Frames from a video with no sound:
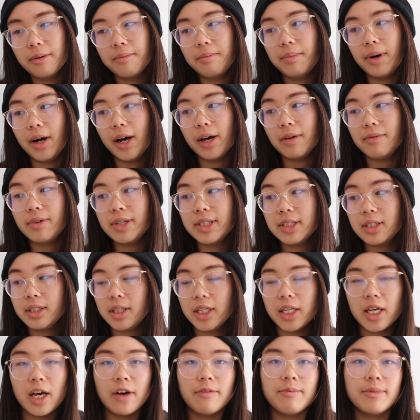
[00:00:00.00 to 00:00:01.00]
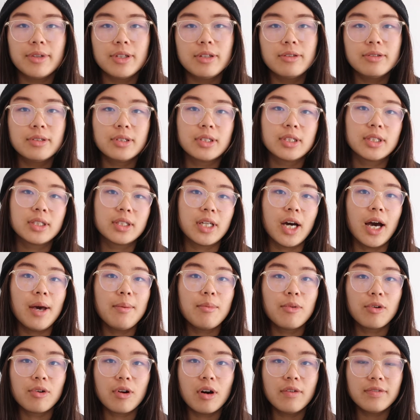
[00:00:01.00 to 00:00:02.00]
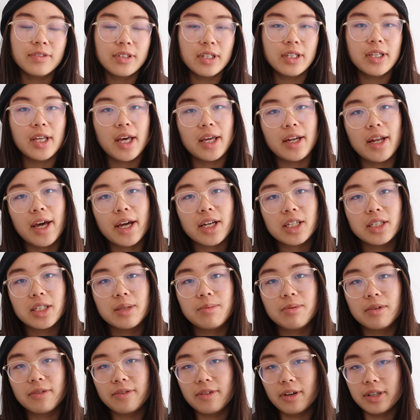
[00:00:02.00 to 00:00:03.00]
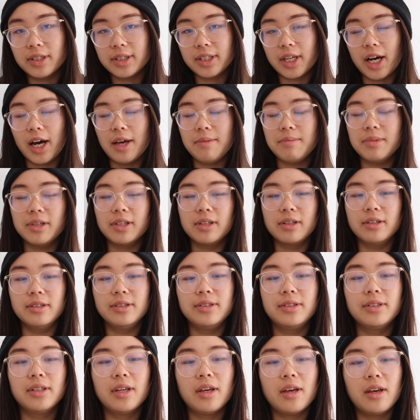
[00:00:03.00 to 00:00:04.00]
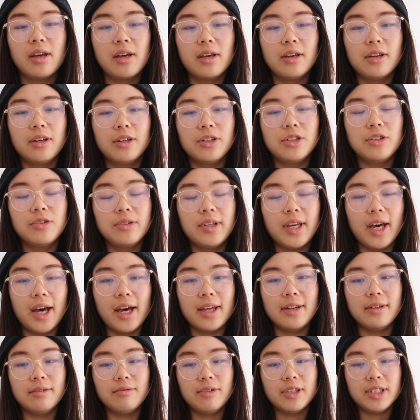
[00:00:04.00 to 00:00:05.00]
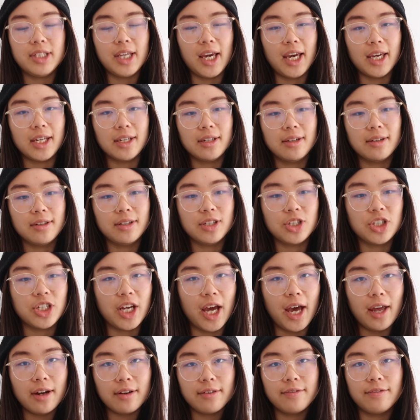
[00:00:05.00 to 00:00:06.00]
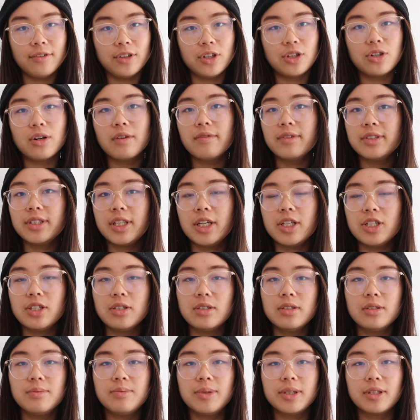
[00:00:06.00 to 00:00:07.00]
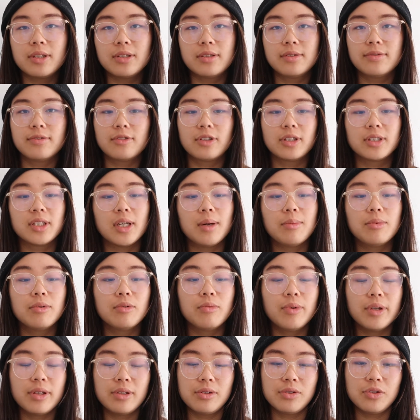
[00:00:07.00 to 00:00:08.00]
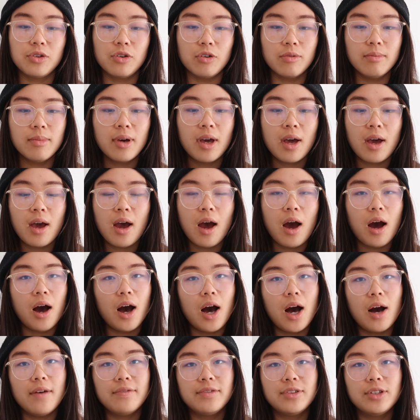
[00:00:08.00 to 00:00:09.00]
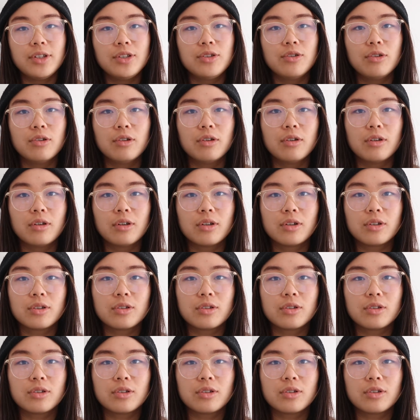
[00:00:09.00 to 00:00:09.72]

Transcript: but recently I've been using Skype more often, and I actually prefer Skype because you can retain the chat for the conversations. Because for example with Zoom, after your